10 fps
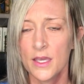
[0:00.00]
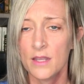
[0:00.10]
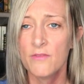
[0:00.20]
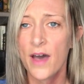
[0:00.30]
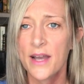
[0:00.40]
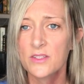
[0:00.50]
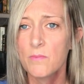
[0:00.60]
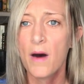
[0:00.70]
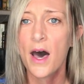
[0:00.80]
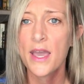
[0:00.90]
In fact,
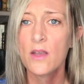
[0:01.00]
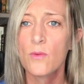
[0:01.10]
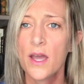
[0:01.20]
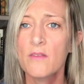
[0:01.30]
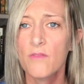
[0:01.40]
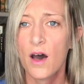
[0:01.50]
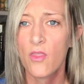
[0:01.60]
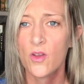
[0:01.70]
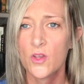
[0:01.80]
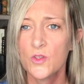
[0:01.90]
my
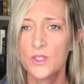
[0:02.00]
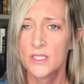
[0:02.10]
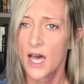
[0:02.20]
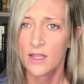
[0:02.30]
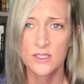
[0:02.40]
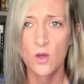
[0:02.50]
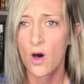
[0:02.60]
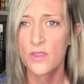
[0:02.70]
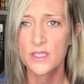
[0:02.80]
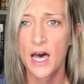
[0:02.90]
grandfather used to tell us
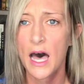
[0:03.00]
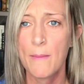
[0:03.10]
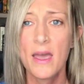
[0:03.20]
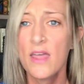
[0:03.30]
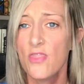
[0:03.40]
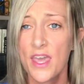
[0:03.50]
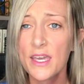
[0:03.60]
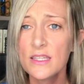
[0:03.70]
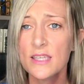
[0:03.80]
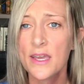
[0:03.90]
all the time, they
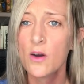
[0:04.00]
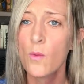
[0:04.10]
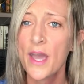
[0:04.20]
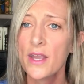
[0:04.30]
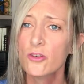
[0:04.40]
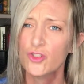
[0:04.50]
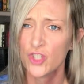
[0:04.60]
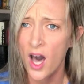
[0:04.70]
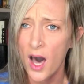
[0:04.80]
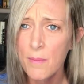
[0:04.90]
can take away your
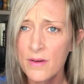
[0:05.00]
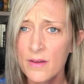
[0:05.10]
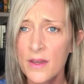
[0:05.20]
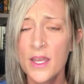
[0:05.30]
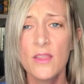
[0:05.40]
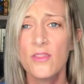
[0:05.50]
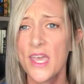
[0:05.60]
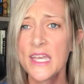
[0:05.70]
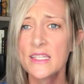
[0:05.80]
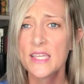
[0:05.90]
job, they
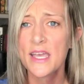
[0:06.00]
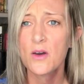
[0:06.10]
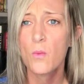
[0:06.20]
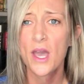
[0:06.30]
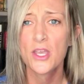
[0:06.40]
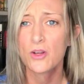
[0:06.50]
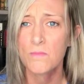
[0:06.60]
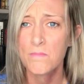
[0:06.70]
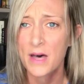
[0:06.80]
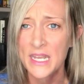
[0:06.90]
can take away your
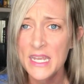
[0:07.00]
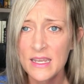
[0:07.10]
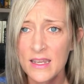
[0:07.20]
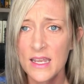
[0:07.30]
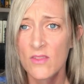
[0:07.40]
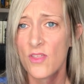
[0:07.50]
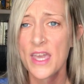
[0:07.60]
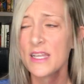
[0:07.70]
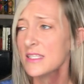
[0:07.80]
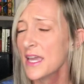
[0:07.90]
money, they
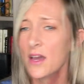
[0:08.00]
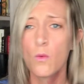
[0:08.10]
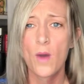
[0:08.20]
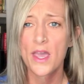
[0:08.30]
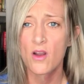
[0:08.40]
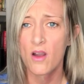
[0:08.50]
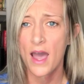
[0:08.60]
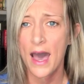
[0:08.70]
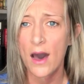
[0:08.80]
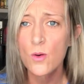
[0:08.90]
can take away your
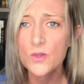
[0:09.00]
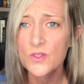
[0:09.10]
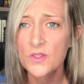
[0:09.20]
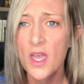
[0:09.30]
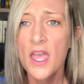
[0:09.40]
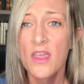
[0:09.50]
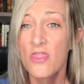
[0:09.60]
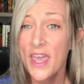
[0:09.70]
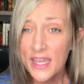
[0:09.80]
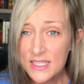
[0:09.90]
house,
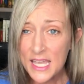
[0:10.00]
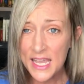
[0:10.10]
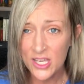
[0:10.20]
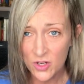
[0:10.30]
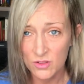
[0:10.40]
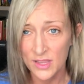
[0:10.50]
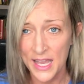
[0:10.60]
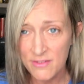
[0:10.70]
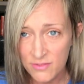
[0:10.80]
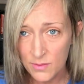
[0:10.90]
they can take your
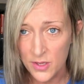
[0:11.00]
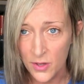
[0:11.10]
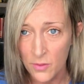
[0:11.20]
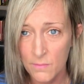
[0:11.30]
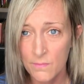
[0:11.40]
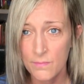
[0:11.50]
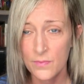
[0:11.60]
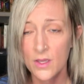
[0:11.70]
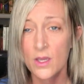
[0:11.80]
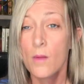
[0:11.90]
life from you.
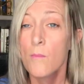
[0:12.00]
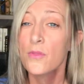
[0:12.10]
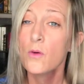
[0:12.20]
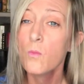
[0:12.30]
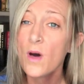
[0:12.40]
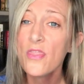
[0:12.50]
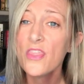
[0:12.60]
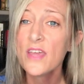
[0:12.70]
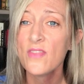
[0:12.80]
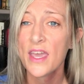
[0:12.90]
But the one
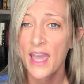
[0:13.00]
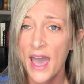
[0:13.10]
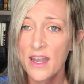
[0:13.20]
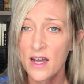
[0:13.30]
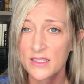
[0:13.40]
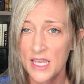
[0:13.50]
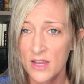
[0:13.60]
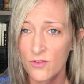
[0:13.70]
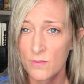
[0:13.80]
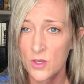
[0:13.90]
thing they cannot
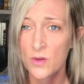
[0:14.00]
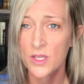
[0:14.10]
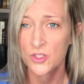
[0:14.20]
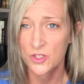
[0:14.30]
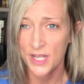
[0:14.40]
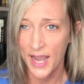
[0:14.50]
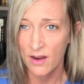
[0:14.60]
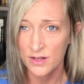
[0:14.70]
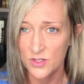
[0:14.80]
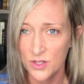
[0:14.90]
take from you is your
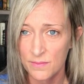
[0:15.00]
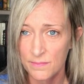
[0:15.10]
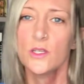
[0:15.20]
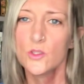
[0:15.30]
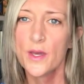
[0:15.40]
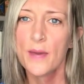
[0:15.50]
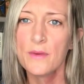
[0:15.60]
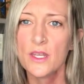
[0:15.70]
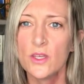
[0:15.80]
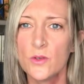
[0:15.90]
character. So I am
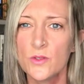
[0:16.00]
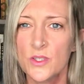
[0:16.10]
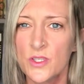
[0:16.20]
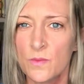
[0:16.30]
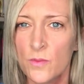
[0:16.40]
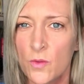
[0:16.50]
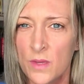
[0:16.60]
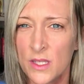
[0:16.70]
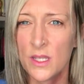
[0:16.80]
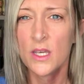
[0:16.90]
gonna use this
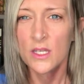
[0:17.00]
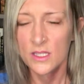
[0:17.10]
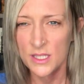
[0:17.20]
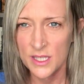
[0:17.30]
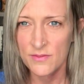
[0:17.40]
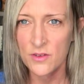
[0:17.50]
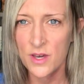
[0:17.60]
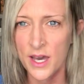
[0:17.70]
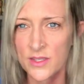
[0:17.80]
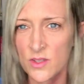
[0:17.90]
moment to give you
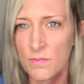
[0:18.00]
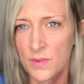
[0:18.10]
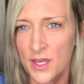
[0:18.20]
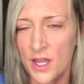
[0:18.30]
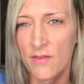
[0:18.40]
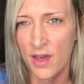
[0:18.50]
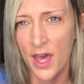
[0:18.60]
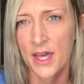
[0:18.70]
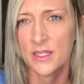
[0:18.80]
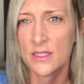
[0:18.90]
guys a bit of a
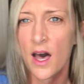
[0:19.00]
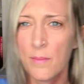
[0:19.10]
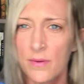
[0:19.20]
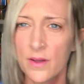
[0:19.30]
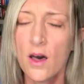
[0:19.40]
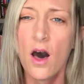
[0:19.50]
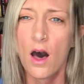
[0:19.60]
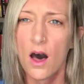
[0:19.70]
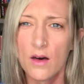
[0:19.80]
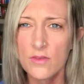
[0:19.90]
heads up.
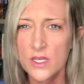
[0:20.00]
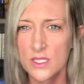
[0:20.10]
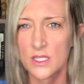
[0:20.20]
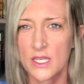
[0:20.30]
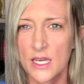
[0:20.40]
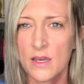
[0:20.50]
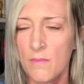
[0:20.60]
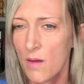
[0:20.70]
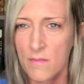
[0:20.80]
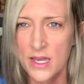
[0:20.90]
Obviously,
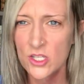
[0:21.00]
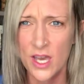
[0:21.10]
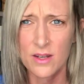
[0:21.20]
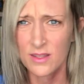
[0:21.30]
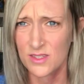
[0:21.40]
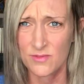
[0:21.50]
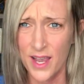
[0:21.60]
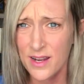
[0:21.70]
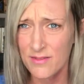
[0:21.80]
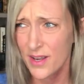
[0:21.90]
my channel is
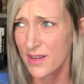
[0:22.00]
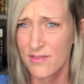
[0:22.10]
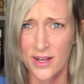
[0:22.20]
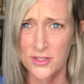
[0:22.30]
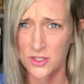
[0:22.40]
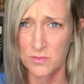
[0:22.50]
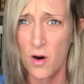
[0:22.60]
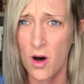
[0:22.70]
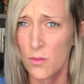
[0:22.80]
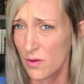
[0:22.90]
very, very, very
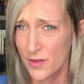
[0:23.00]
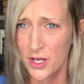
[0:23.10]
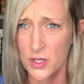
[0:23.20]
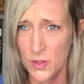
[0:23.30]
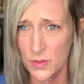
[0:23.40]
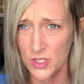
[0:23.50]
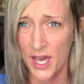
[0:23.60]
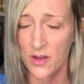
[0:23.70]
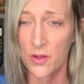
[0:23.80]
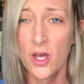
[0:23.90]
small. We're a very new
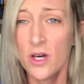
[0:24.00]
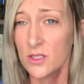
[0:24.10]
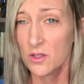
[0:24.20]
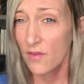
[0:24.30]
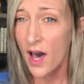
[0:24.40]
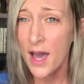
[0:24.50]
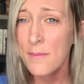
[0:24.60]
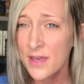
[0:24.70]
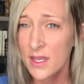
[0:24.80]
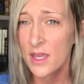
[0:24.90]
channel. So if
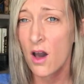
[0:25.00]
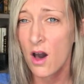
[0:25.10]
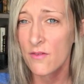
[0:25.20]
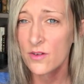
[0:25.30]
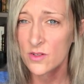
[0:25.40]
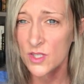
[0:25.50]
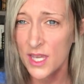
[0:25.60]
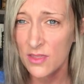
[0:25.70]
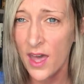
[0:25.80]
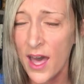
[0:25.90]
I'm getting offers
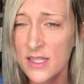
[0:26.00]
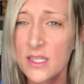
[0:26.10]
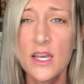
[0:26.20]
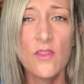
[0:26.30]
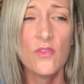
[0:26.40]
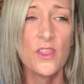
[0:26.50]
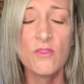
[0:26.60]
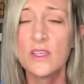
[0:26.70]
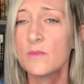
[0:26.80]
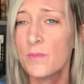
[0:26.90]
like that, then
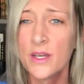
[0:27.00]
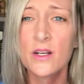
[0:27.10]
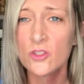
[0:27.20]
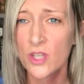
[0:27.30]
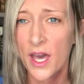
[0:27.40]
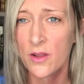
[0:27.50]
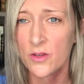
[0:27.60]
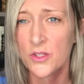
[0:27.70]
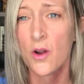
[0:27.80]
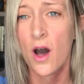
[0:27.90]
these bigger
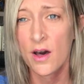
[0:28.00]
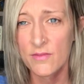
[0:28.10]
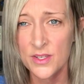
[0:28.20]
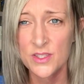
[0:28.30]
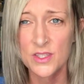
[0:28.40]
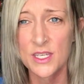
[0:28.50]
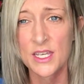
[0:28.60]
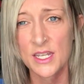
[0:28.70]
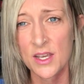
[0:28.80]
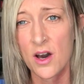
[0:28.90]
channels are obviously
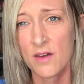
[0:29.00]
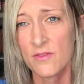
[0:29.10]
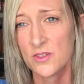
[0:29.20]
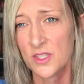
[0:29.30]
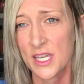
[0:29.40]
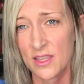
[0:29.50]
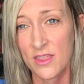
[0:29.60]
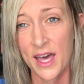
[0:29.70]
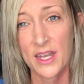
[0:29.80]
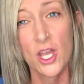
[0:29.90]
getting offers like
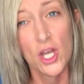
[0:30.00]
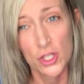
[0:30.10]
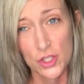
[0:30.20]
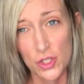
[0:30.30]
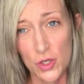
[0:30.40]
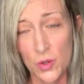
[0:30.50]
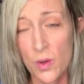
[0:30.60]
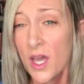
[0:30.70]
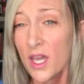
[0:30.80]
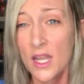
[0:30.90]
that too.
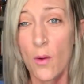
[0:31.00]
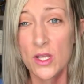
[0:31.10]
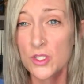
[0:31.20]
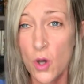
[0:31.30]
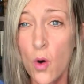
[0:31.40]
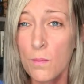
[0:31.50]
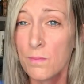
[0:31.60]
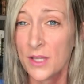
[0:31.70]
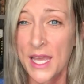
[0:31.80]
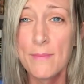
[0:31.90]
Now, I don't
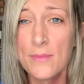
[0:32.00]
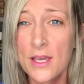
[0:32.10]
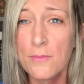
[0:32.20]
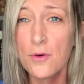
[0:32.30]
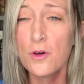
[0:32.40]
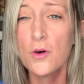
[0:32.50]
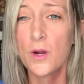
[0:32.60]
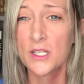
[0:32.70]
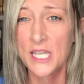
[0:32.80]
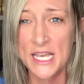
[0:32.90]
blame people who
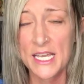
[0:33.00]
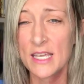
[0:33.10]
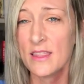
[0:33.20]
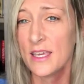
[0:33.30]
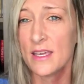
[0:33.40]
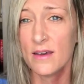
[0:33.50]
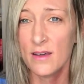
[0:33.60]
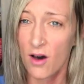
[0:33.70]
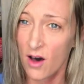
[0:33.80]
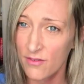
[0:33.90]
are taking the
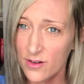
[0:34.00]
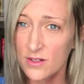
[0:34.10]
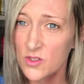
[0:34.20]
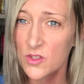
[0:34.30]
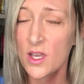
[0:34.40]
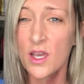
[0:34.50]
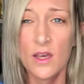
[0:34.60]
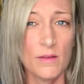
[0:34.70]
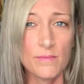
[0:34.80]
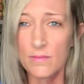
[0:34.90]
offers.
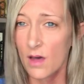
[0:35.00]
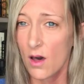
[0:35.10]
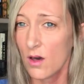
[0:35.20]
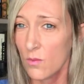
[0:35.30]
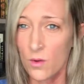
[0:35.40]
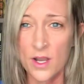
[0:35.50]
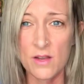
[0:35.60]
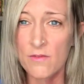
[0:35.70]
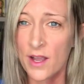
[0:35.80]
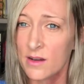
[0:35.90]
We're in a
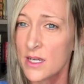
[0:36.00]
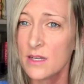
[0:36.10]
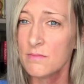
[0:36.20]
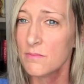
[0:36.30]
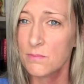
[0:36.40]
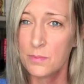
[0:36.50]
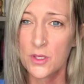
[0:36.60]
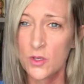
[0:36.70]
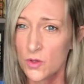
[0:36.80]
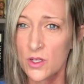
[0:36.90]
very
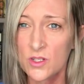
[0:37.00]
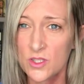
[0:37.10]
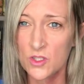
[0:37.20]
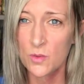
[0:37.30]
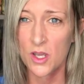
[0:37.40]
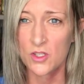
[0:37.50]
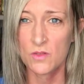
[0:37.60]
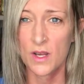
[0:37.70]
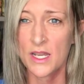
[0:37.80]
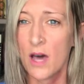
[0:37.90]
peculiar situation
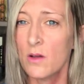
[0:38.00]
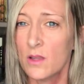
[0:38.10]
right now.